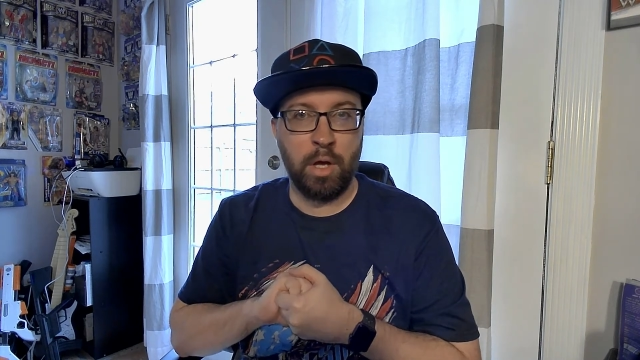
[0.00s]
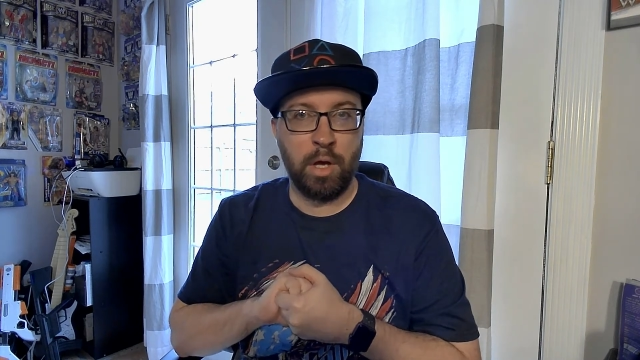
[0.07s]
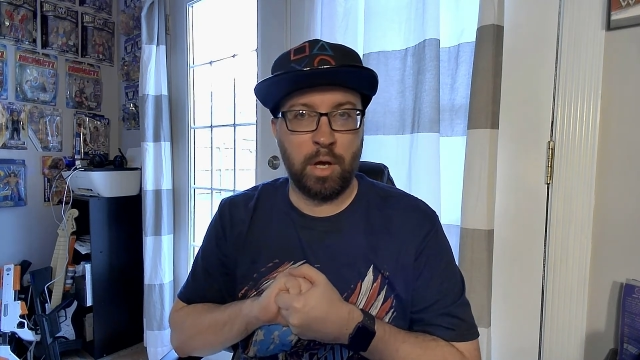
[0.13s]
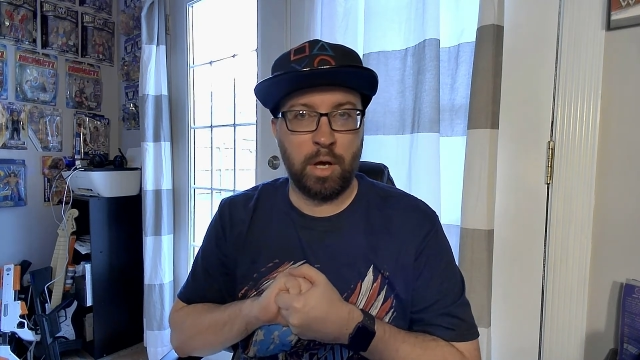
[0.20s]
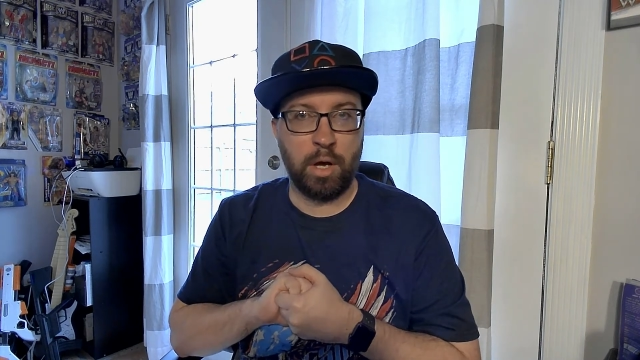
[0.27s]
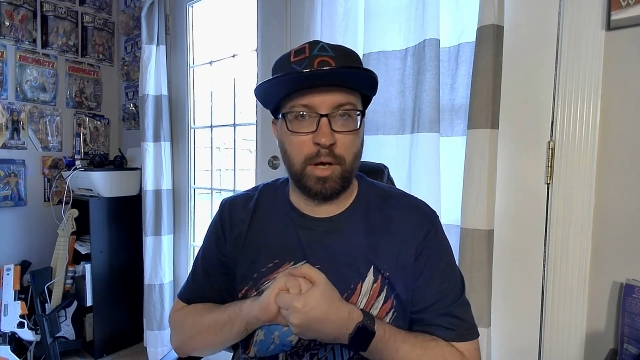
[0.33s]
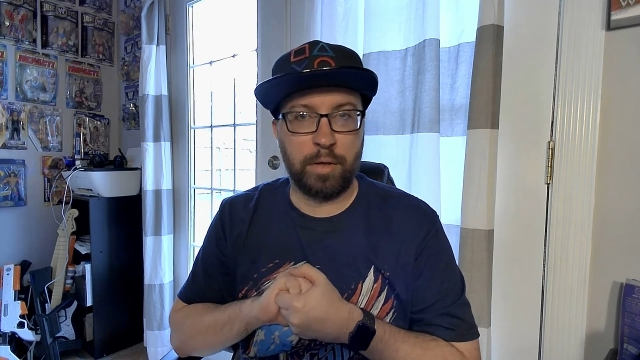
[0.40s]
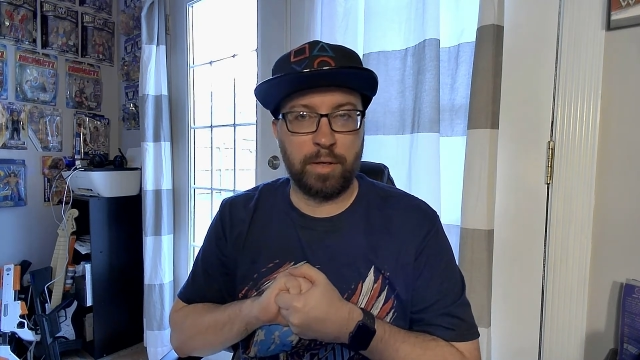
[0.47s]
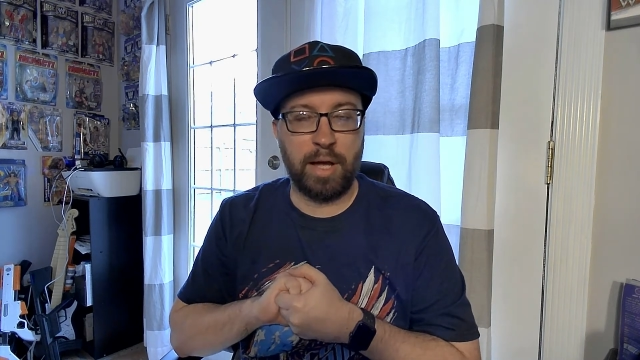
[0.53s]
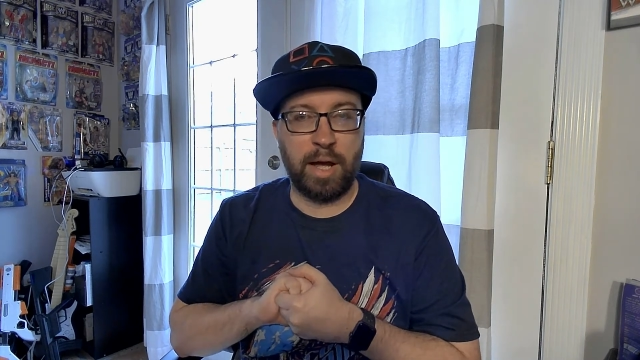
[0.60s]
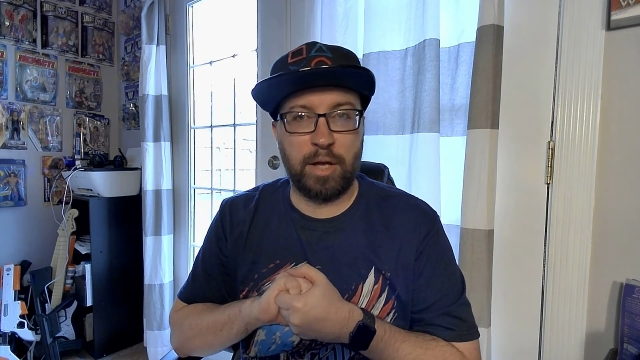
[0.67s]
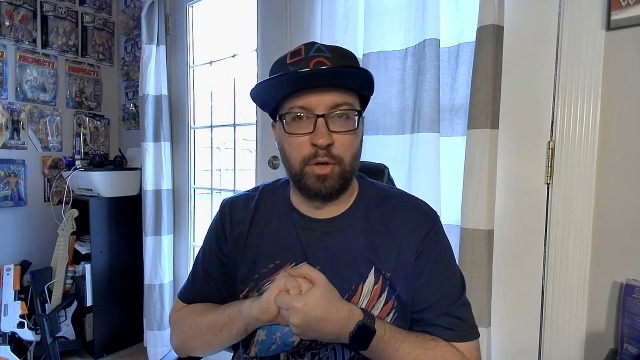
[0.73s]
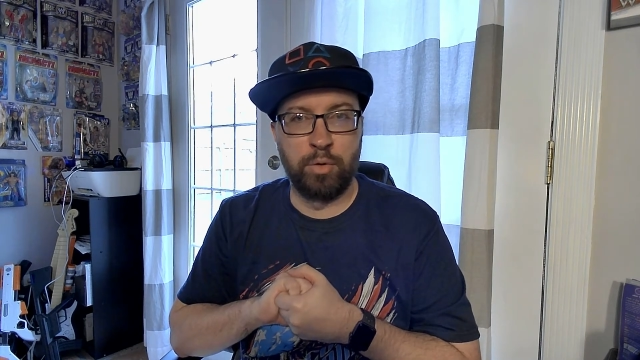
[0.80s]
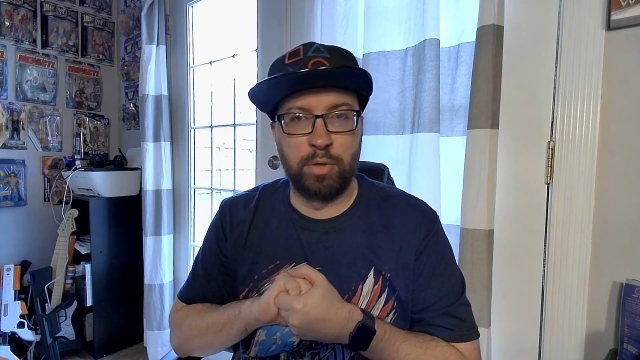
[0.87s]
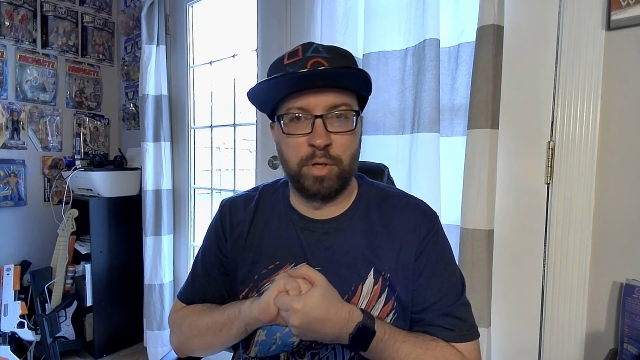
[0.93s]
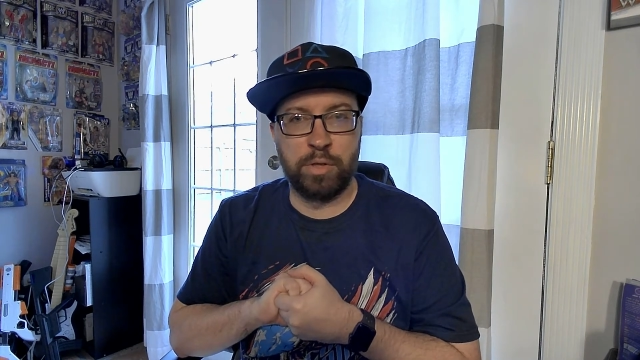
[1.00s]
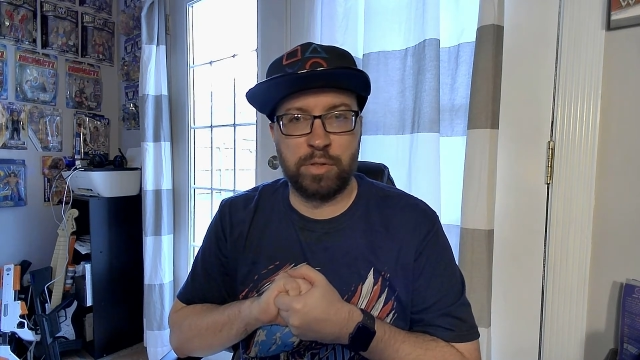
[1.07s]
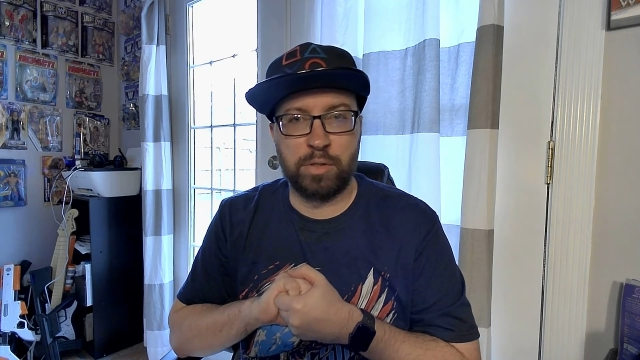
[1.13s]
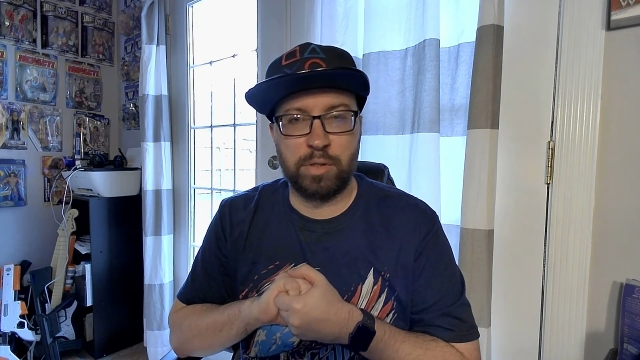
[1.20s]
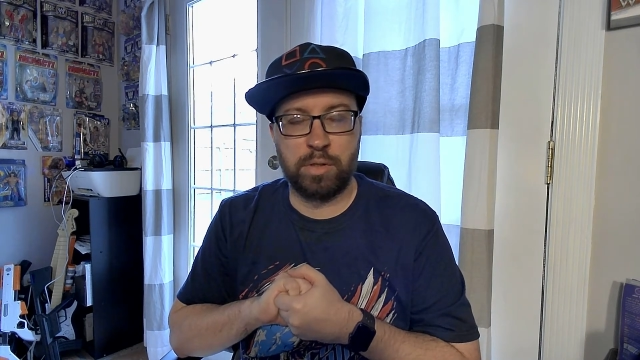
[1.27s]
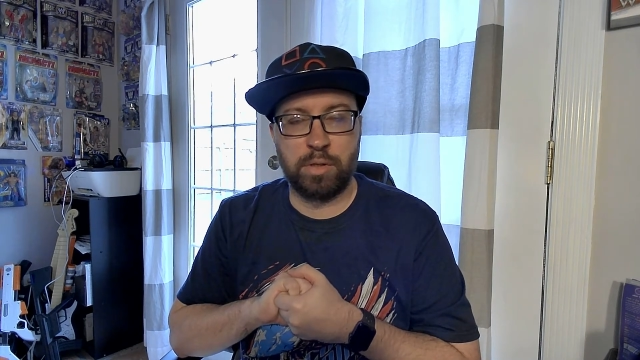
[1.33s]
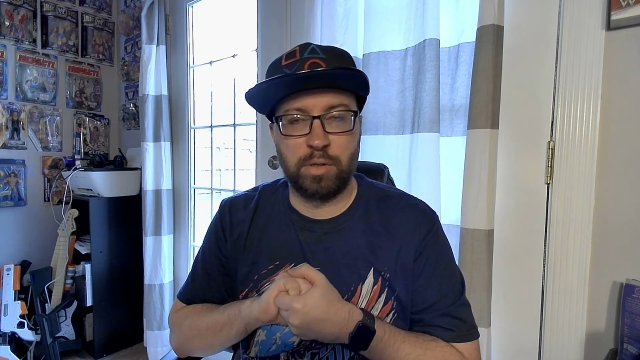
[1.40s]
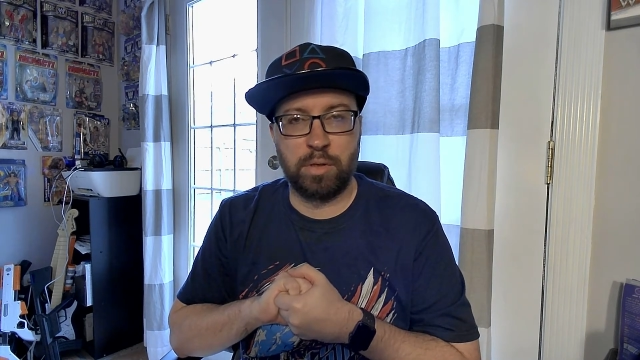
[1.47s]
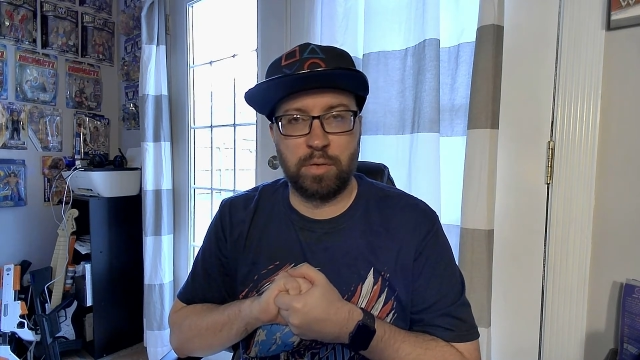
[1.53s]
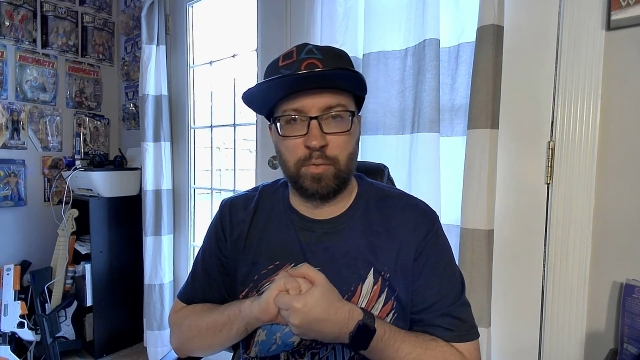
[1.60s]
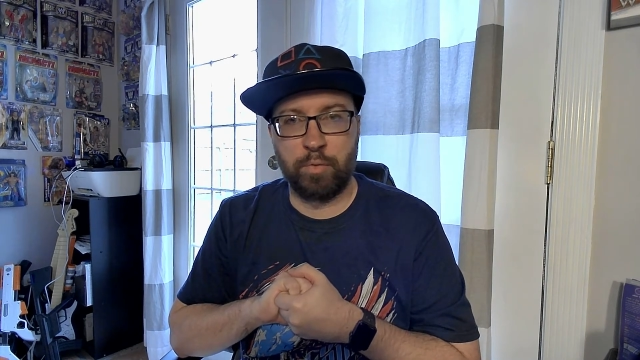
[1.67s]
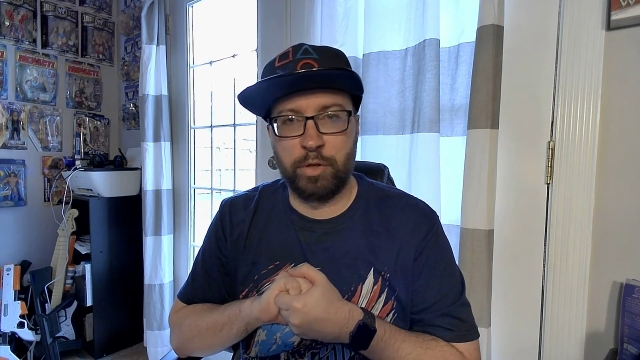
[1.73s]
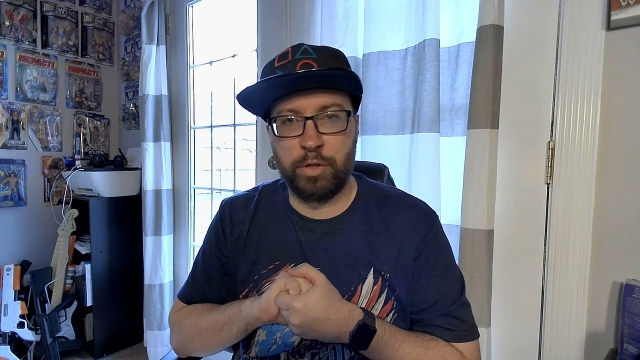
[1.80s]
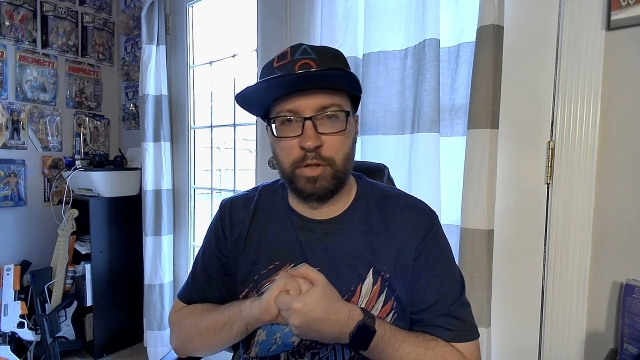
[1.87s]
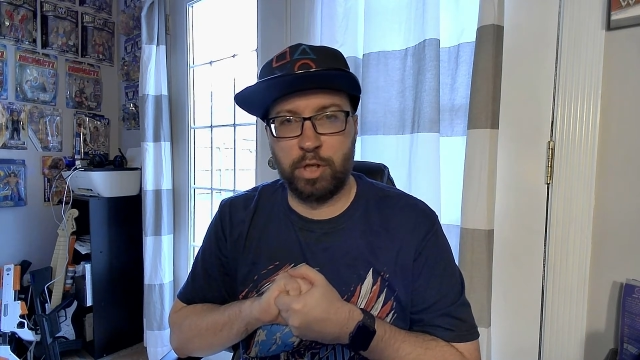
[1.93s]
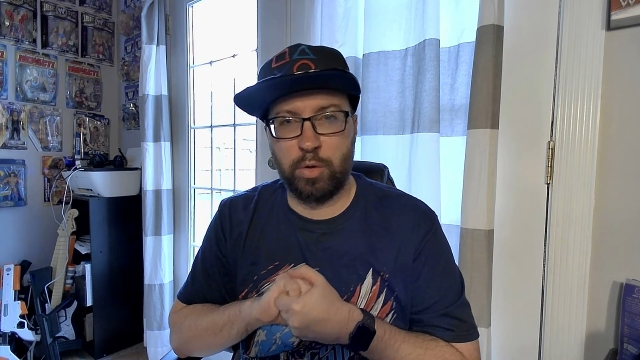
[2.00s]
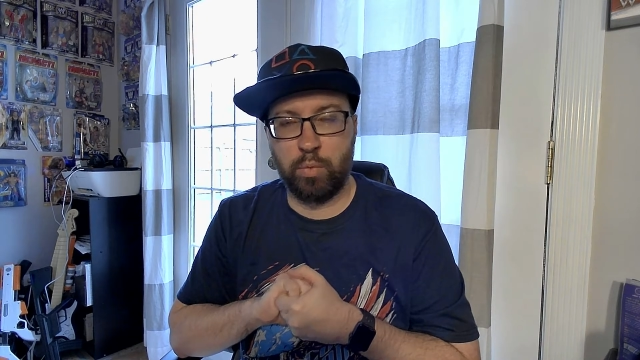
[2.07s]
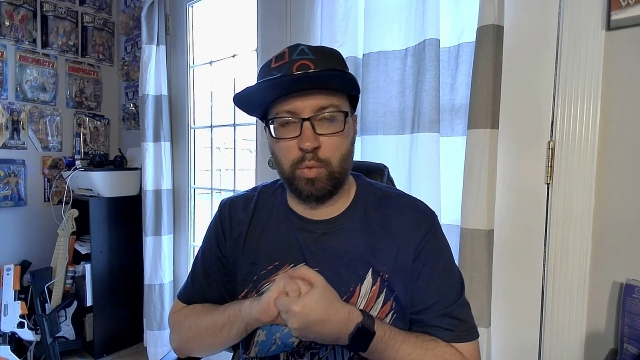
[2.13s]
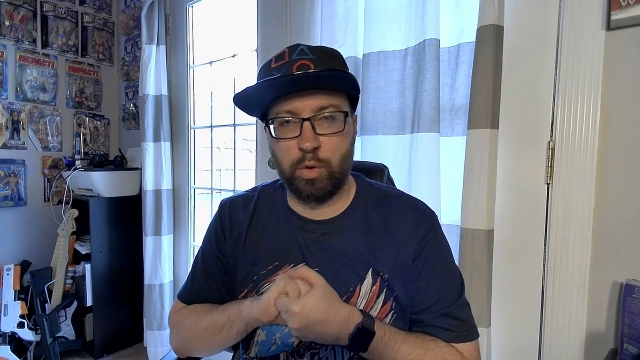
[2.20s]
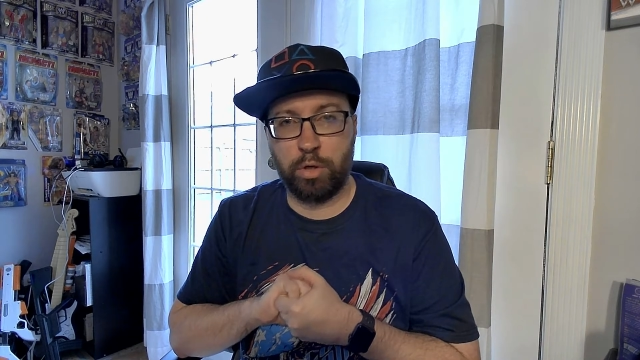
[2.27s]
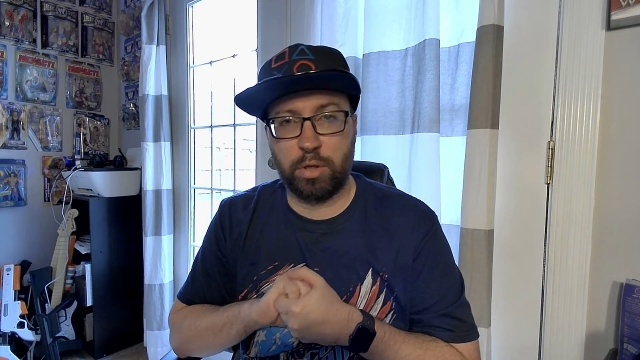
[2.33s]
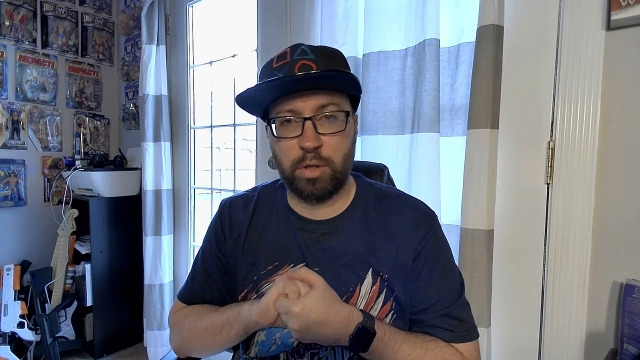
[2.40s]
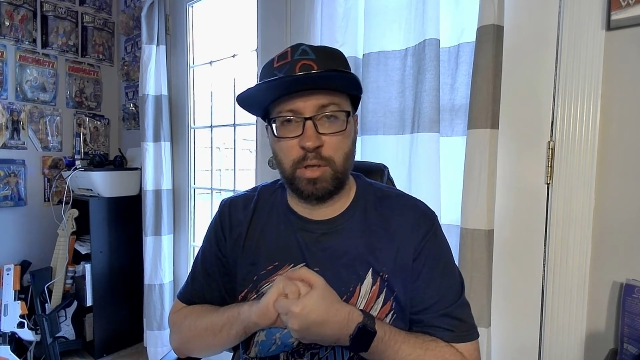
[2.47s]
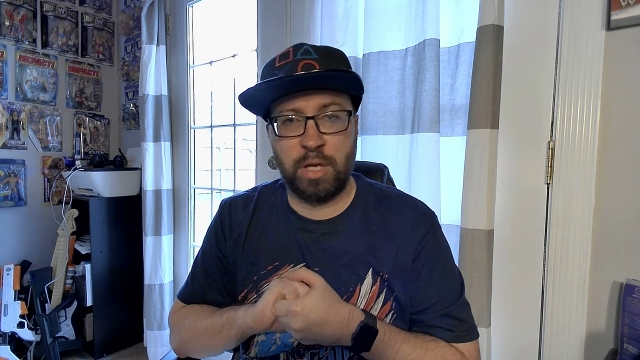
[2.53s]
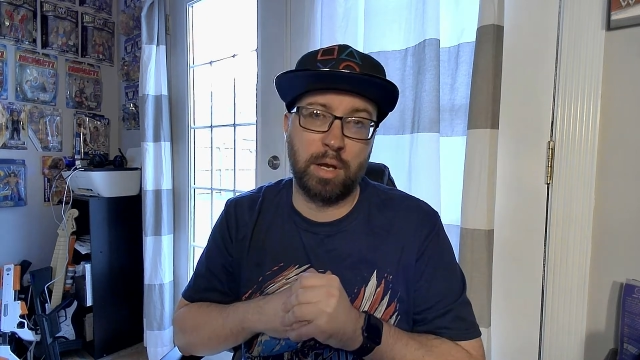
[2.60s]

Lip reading: guy who does really good work.